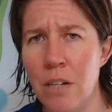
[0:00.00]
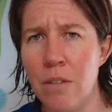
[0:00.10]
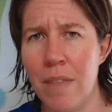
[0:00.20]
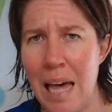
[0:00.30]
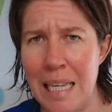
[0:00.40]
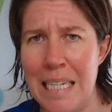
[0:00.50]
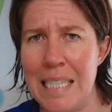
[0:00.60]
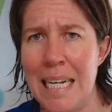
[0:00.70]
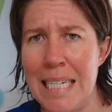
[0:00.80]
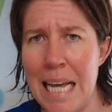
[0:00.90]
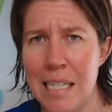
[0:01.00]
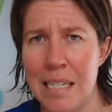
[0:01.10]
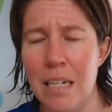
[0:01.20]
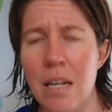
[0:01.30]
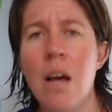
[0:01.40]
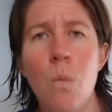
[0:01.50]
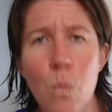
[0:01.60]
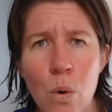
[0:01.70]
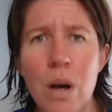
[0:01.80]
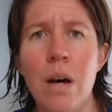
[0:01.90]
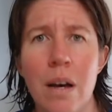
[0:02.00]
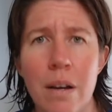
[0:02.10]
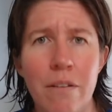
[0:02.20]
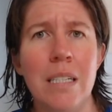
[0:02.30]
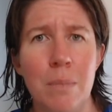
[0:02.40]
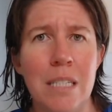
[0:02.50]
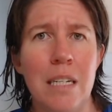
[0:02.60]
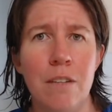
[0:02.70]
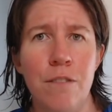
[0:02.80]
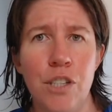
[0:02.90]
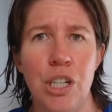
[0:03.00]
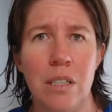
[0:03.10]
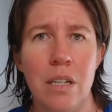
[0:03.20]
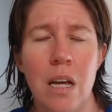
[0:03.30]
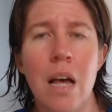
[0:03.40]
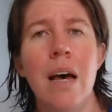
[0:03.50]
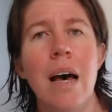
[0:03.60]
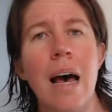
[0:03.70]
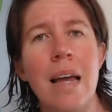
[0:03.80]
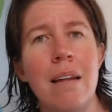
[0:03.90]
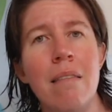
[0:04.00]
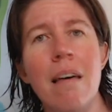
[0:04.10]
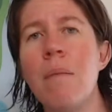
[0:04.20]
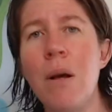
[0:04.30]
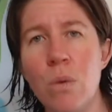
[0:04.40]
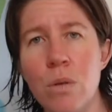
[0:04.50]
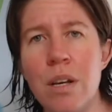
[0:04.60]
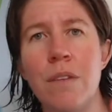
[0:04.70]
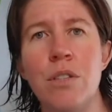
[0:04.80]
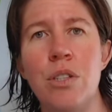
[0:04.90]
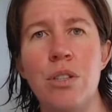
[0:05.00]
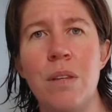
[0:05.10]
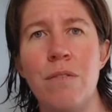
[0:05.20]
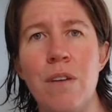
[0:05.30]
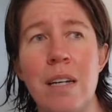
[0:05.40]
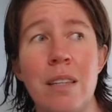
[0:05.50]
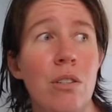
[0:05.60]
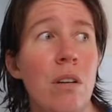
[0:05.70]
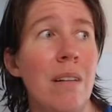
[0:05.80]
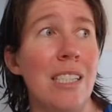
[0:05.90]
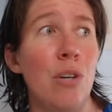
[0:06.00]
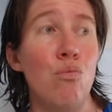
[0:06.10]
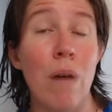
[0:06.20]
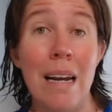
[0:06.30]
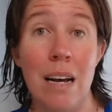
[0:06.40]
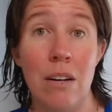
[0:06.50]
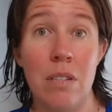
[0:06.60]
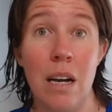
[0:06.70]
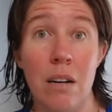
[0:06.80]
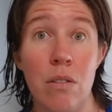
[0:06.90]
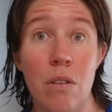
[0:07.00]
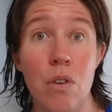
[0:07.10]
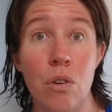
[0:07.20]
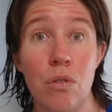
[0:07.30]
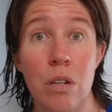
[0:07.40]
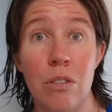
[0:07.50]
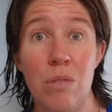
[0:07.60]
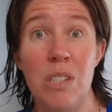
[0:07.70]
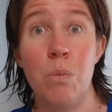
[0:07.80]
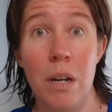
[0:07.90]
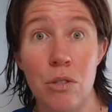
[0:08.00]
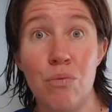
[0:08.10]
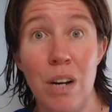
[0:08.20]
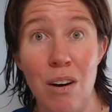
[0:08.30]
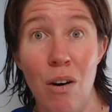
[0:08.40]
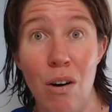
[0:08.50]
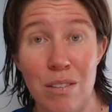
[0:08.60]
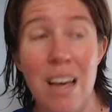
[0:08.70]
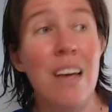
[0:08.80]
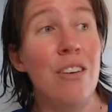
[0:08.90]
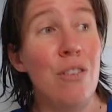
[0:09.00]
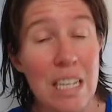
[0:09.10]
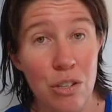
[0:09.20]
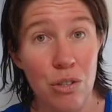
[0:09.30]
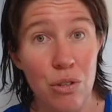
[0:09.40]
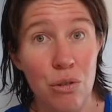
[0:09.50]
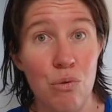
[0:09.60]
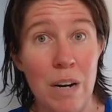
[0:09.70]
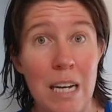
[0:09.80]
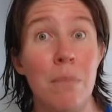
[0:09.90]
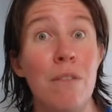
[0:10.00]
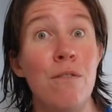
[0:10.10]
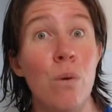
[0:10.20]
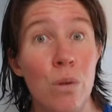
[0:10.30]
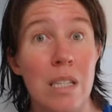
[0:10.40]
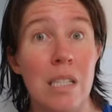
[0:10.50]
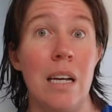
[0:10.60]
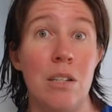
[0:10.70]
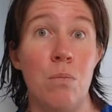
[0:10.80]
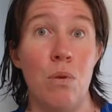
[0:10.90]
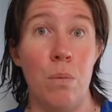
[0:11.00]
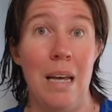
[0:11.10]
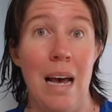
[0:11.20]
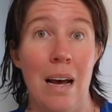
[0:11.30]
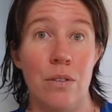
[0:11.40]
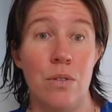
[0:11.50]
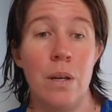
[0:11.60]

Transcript: of the athletes they tested were vitamin D deficient. And that may also have to do with the fact that you don't actually run outside in those hot countries when it's really hot. You tend to do your training before the sun is properly out.